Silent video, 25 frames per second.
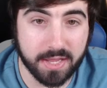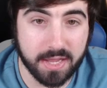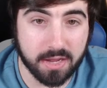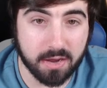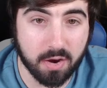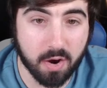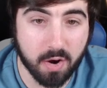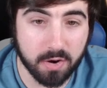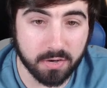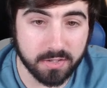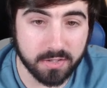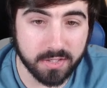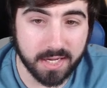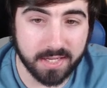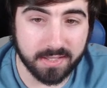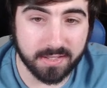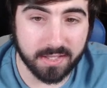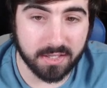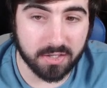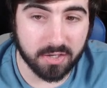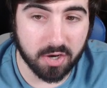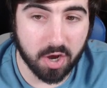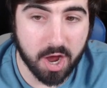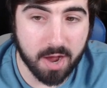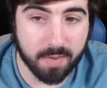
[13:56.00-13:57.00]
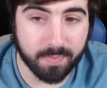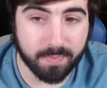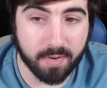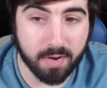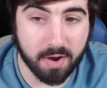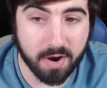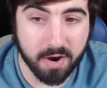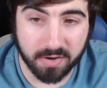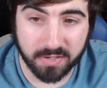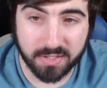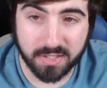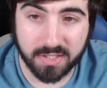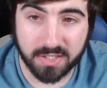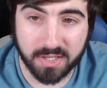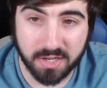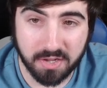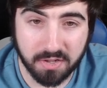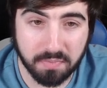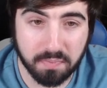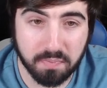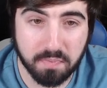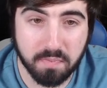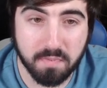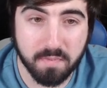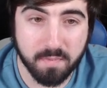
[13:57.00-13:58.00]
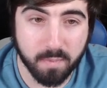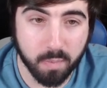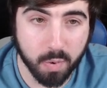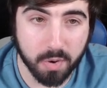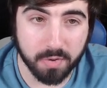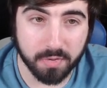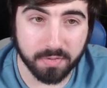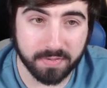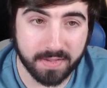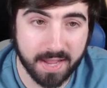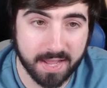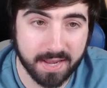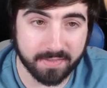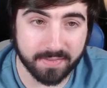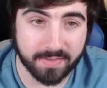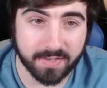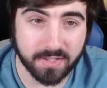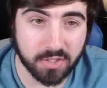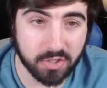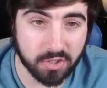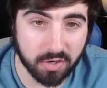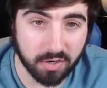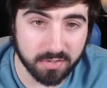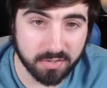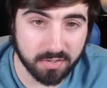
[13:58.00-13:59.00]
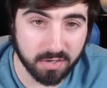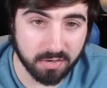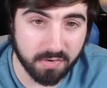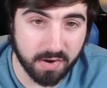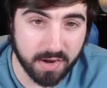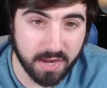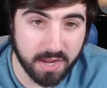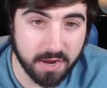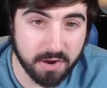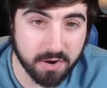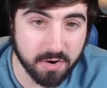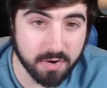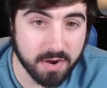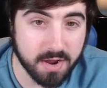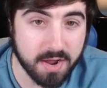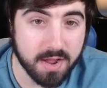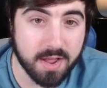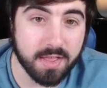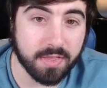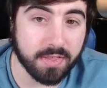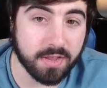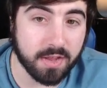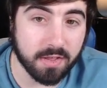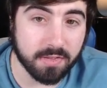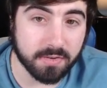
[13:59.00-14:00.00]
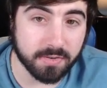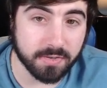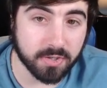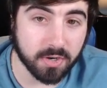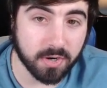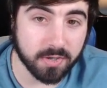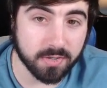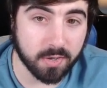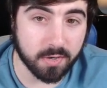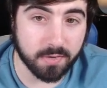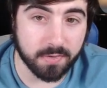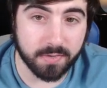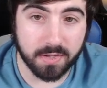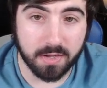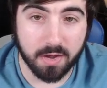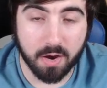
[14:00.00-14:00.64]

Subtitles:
cards at the top are still worth getting. This Charizard right here, the other Charizard, the